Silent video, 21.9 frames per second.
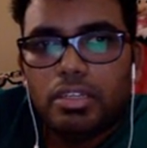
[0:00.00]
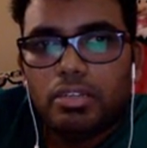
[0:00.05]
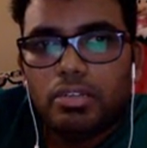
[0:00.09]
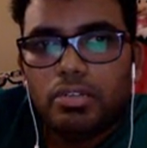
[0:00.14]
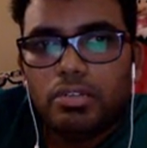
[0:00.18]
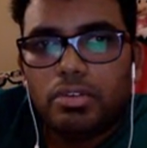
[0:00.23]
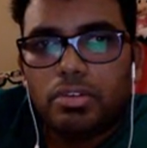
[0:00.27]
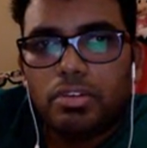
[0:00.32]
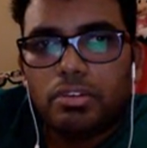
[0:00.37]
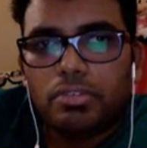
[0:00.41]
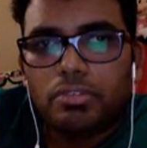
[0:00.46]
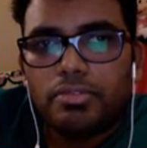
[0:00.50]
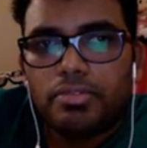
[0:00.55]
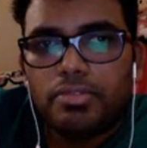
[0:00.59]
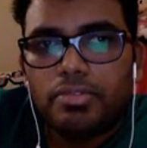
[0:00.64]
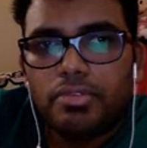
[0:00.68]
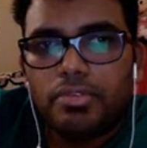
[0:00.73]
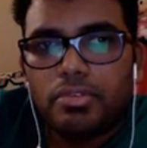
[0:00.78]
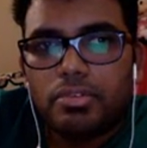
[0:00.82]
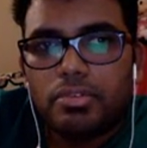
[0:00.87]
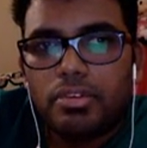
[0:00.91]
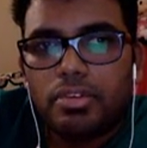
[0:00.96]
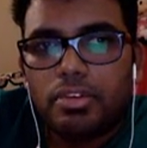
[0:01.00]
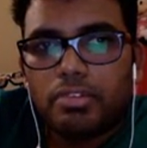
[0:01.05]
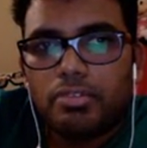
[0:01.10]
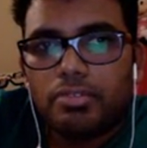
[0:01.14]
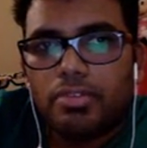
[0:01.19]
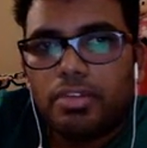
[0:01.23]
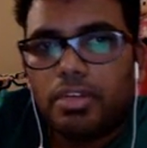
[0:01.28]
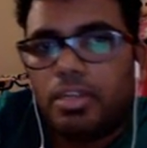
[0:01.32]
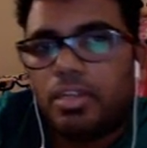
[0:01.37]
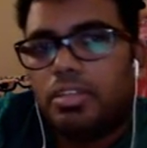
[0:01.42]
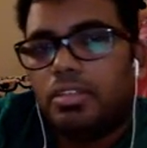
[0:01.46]
24,
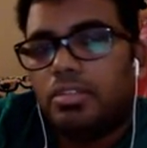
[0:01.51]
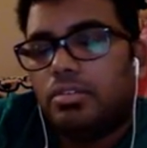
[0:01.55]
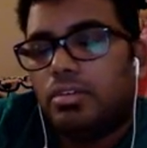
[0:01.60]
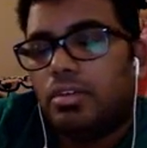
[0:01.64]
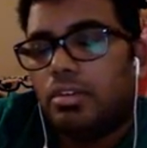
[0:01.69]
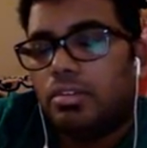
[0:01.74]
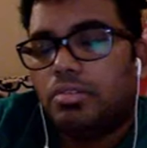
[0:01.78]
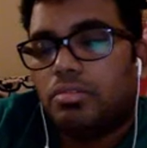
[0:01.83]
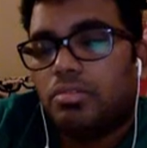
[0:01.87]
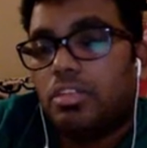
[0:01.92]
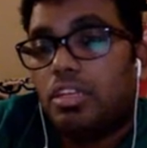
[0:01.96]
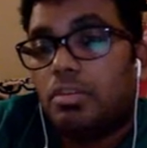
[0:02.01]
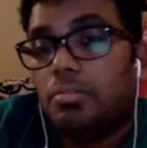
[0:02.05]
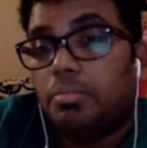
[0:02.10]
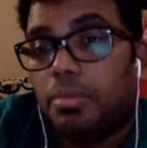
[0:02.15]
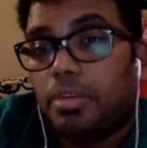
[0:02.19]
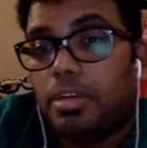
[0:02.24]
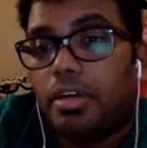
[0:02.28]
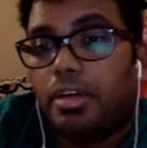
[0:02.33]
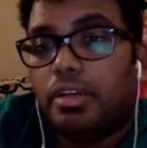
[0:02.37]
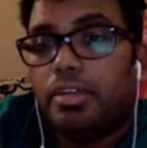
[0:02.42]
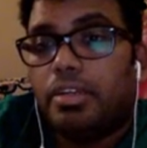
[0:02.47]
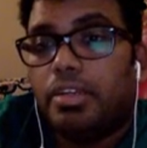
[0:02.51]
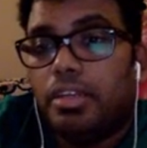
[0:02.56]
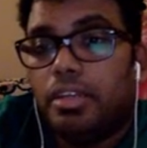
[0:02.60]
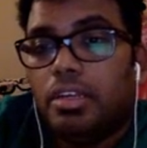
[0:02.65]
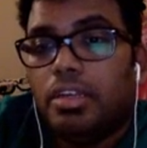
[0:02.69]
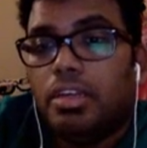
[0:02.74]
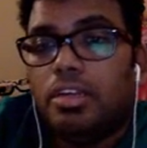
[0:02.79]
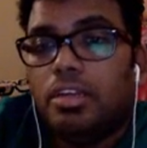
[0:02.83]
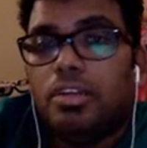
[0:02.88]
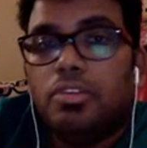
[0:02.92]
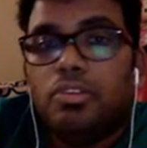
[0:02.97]
25, all those API
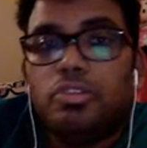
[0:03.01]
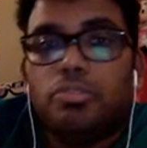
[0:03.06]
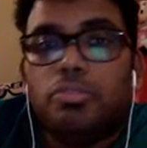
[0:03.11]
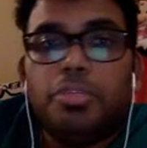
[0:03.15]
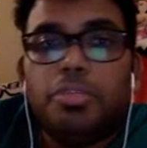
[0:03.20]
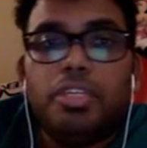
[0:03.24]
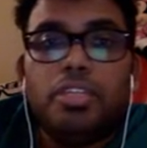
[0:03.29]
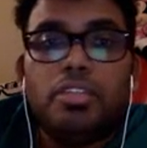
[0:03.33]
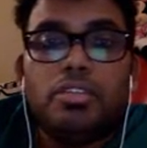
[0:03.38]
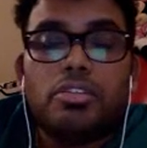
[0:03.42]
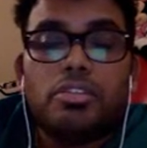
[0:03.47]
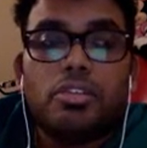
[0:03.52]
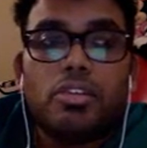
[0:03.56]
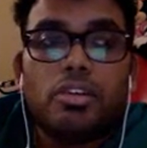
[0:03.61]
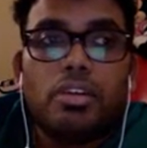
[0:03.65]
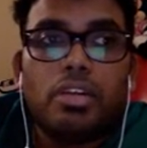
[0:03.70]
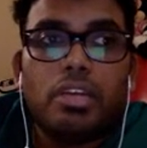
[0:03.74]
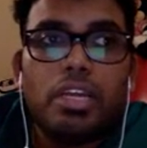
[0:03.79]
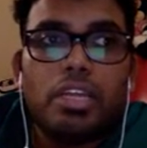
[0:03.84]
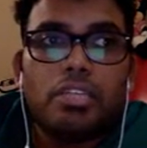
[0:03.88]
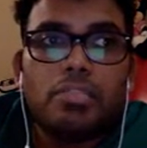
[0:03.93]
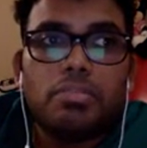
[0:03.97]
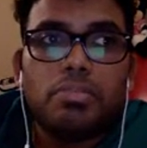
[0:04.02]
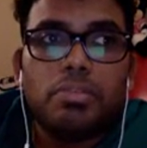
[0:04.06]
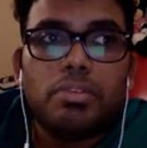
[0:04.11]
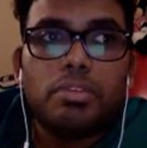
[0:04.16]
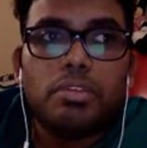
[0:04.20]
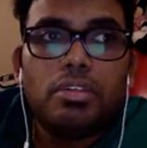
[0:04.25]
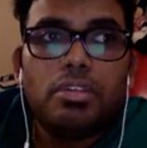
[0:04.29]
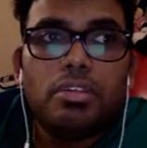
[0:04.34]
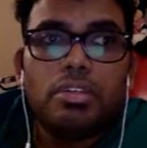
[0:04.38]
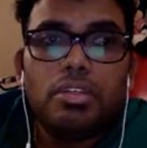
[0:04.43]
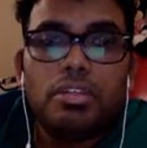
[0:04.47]
should be installed as well.